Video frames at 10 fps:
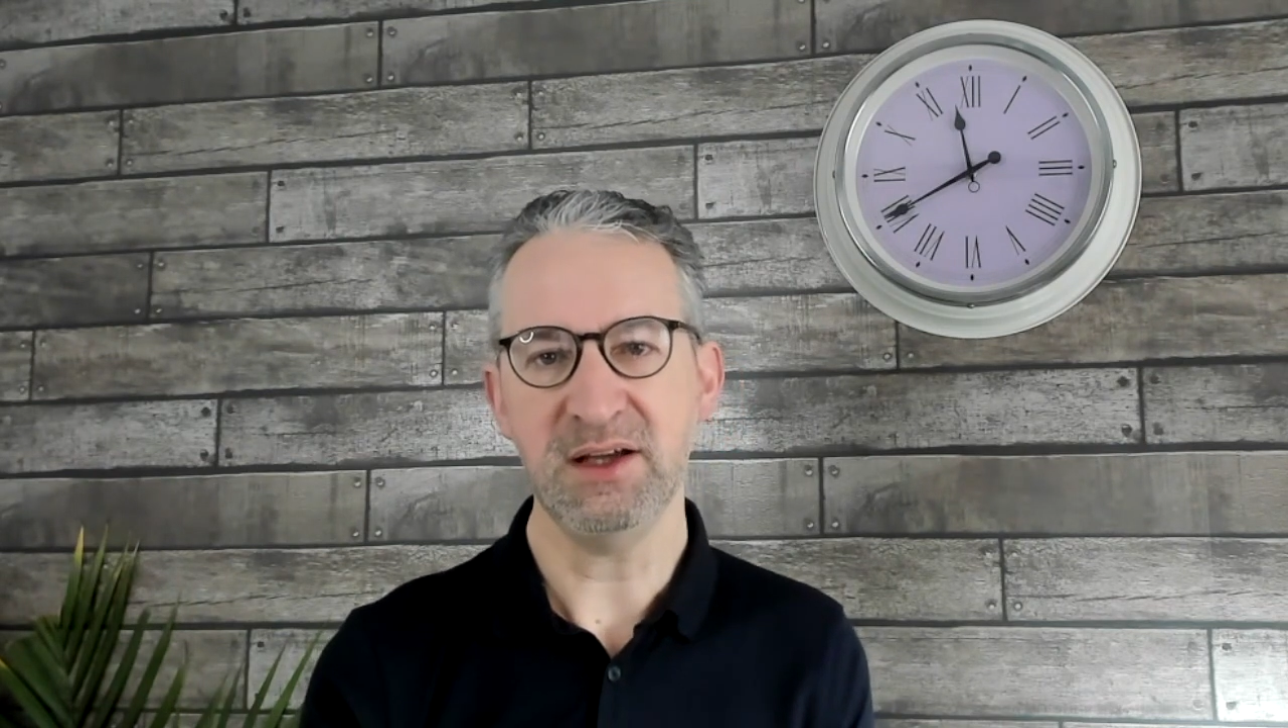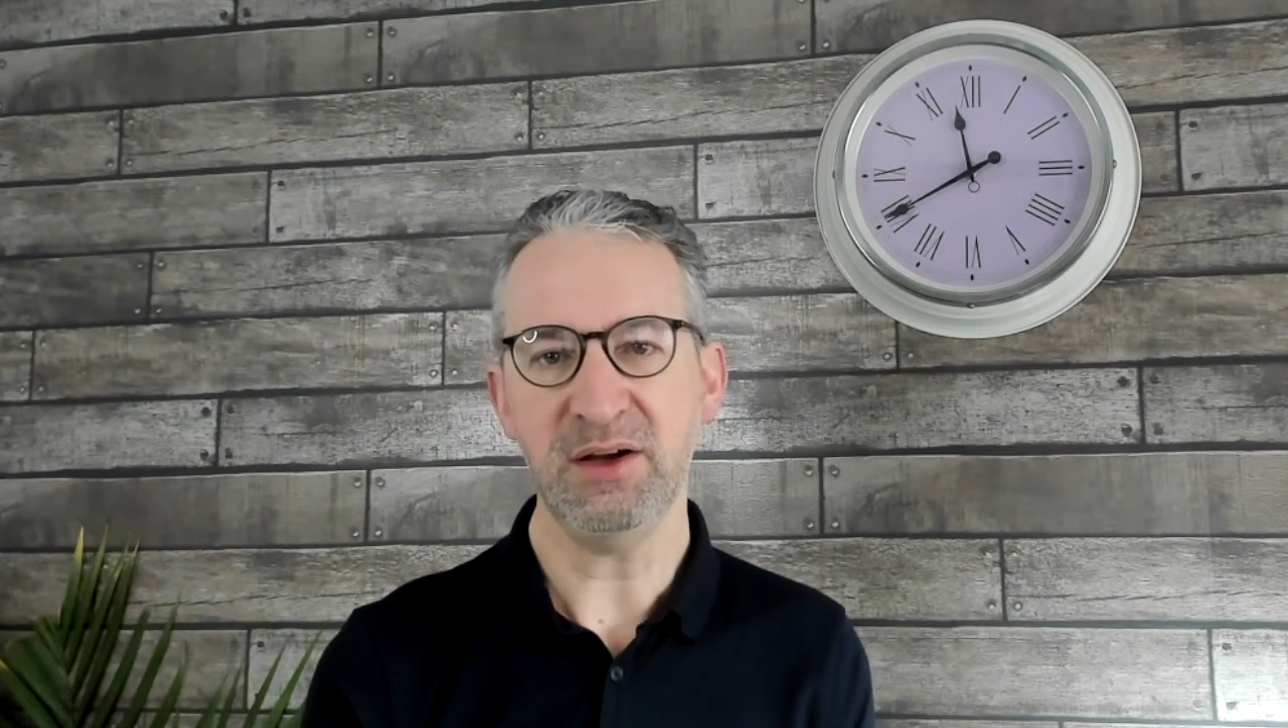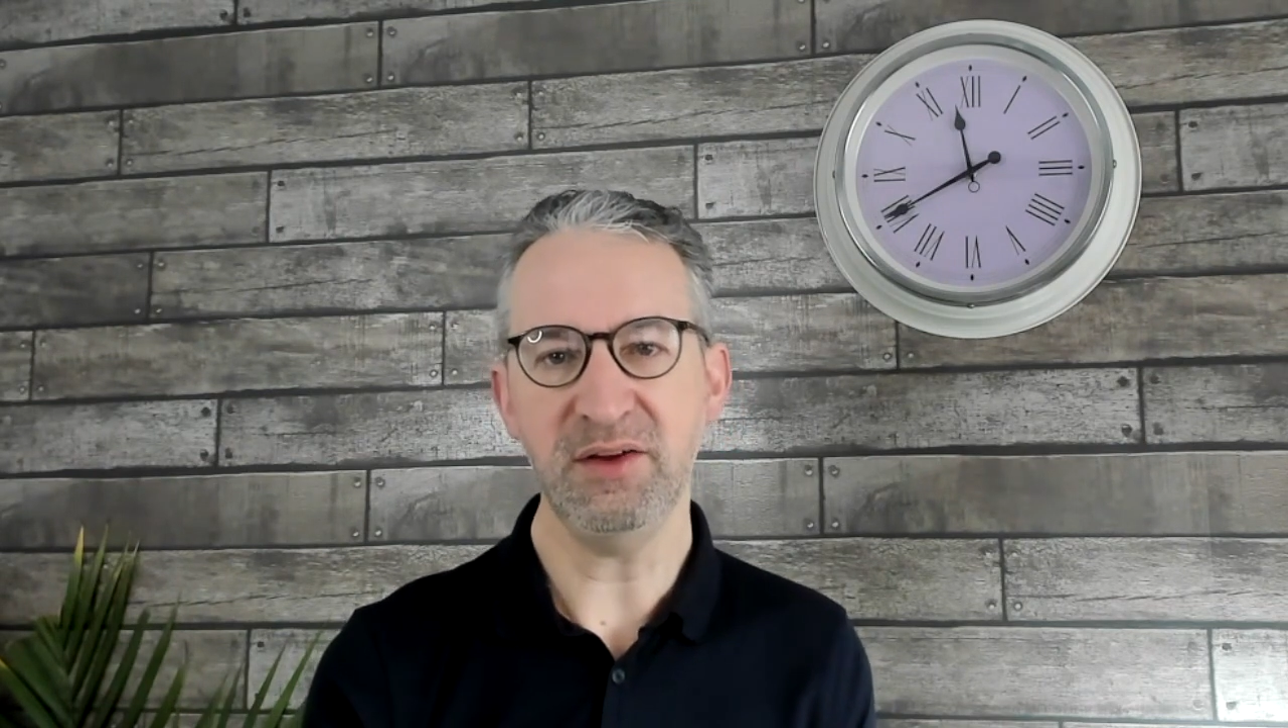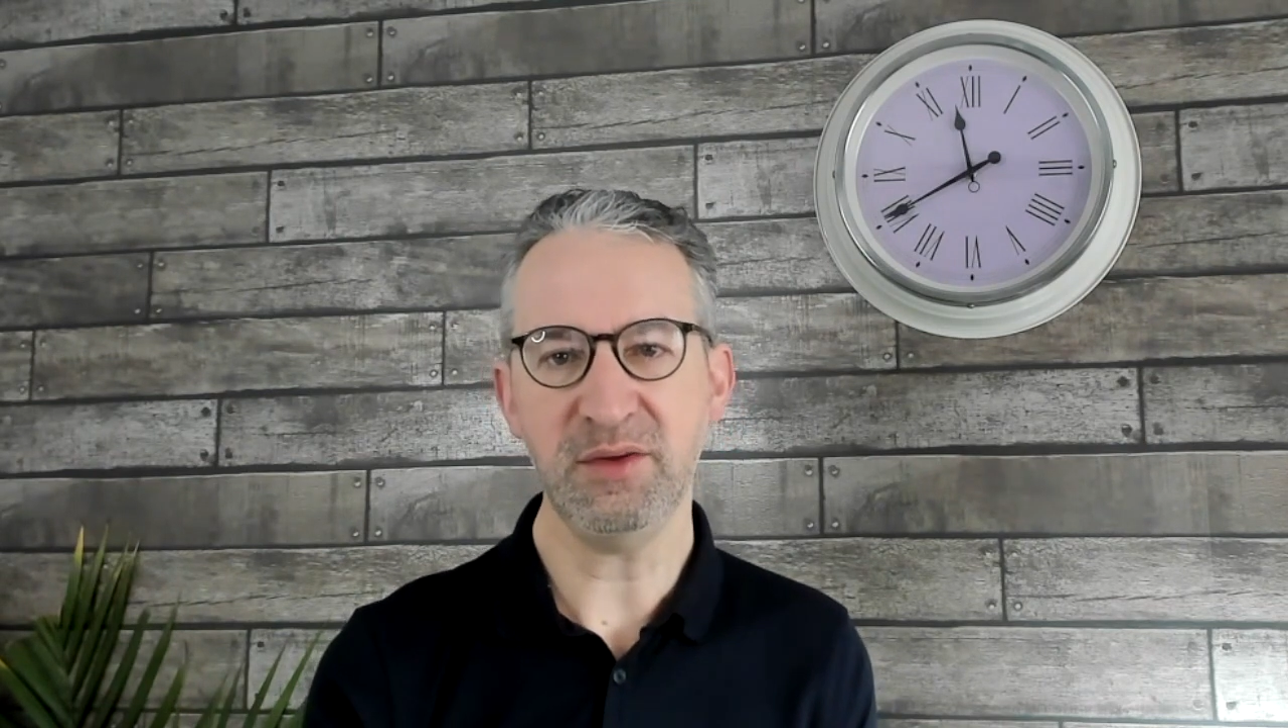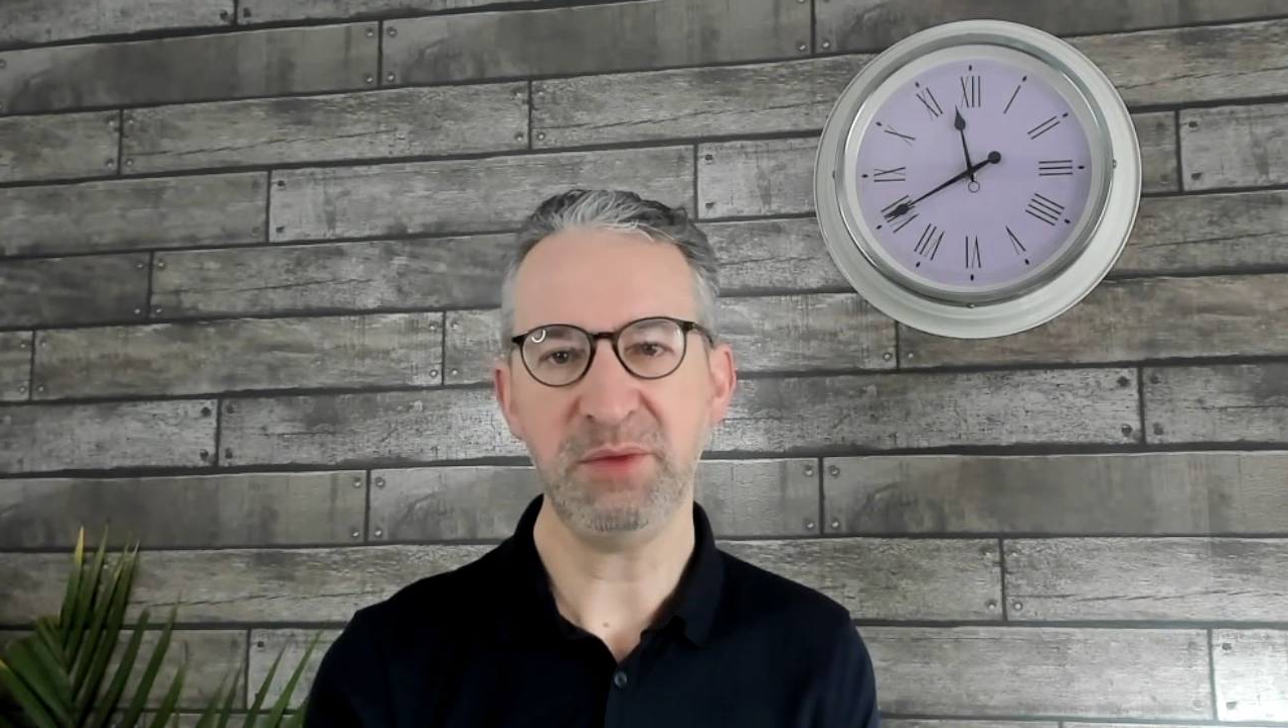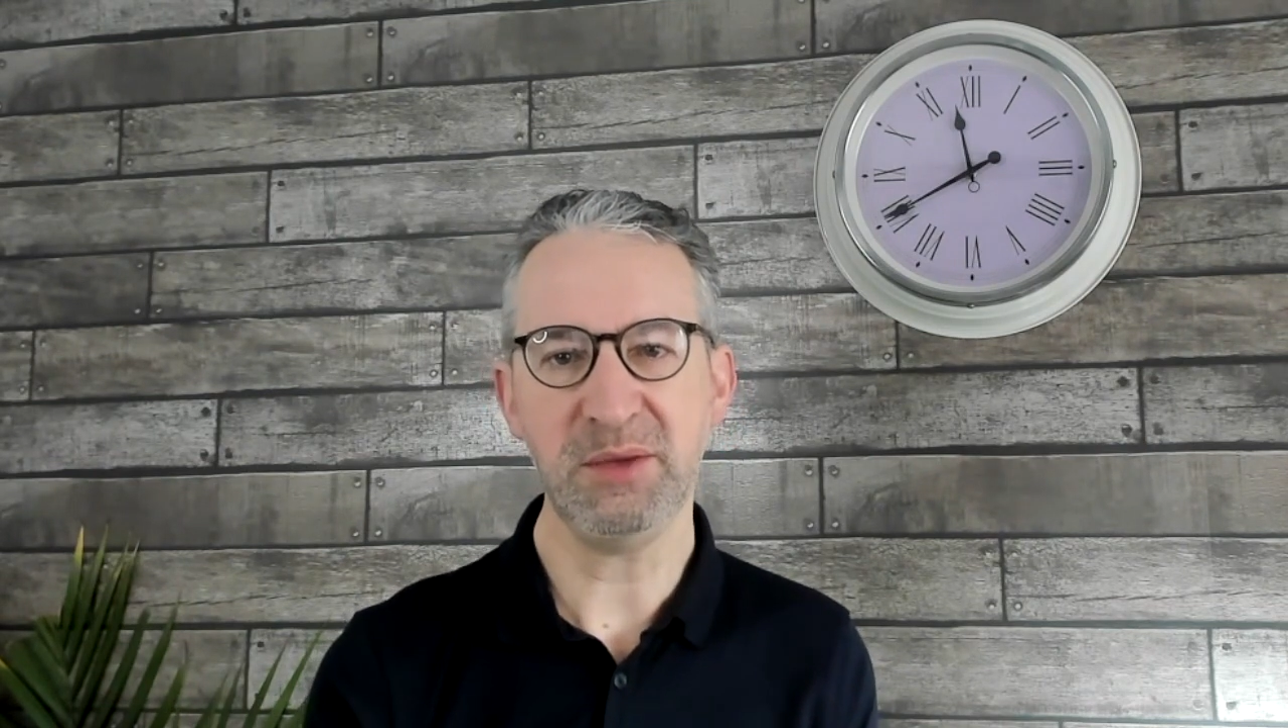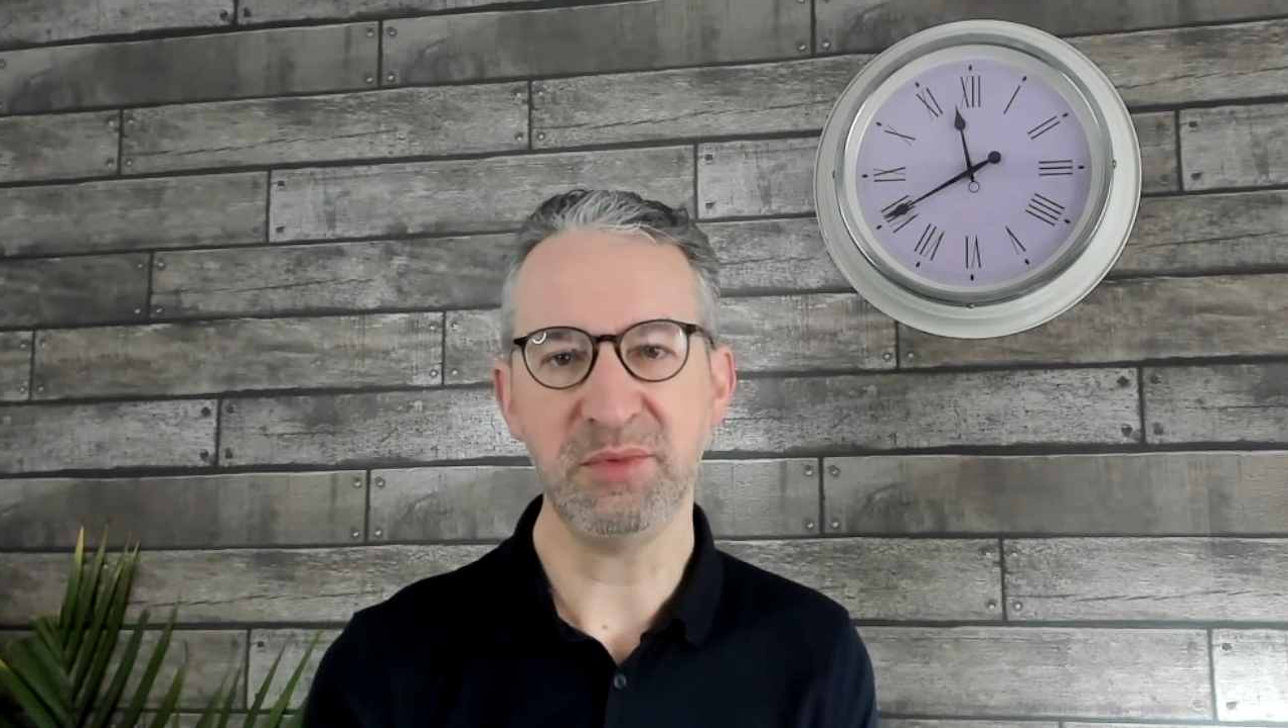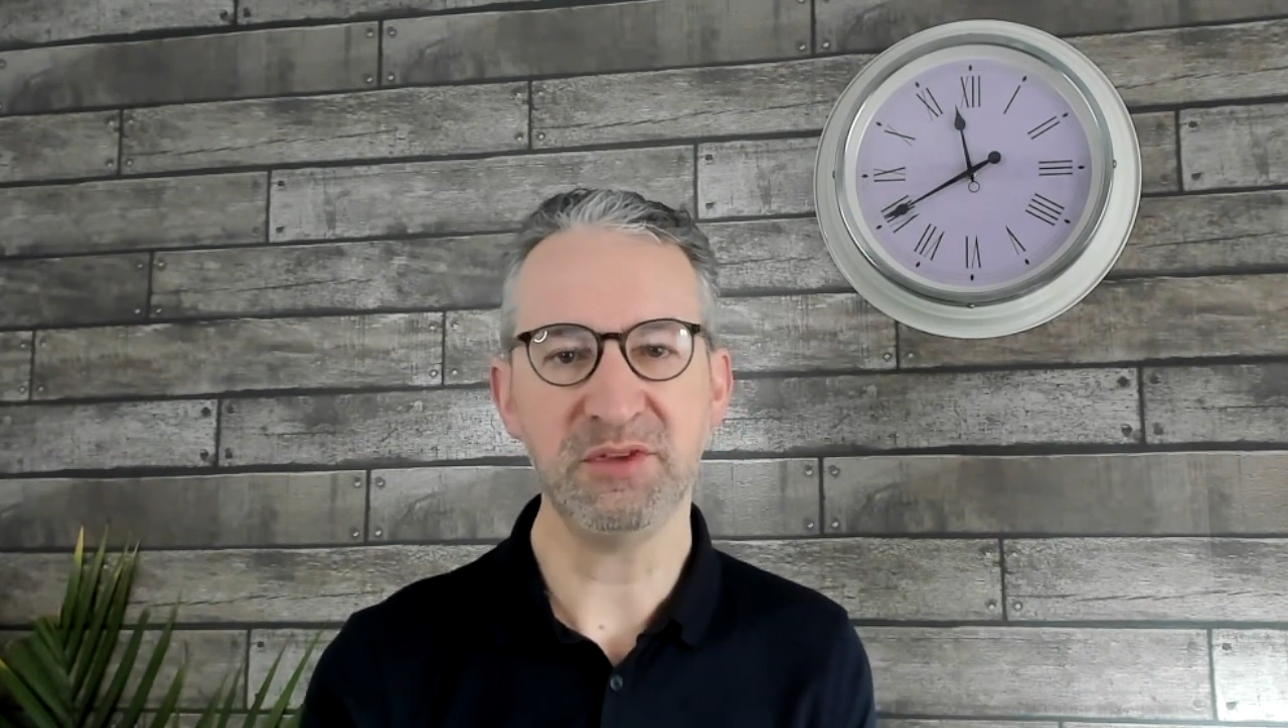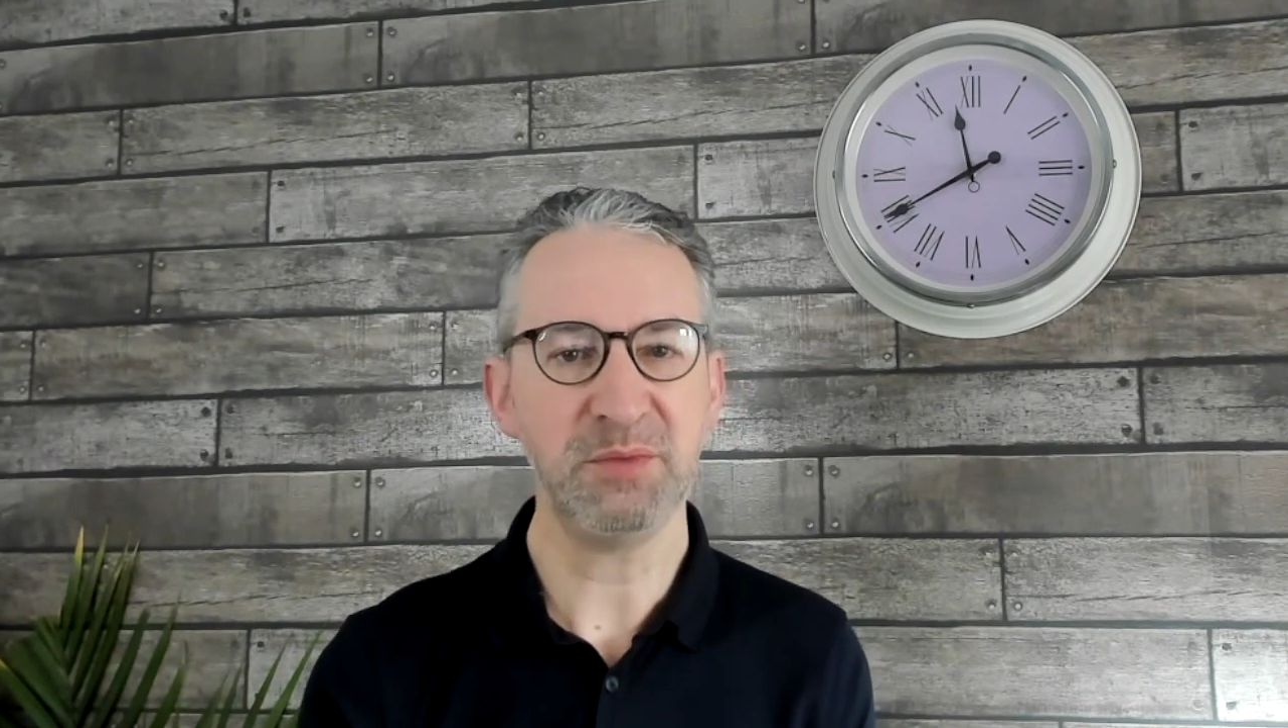other people's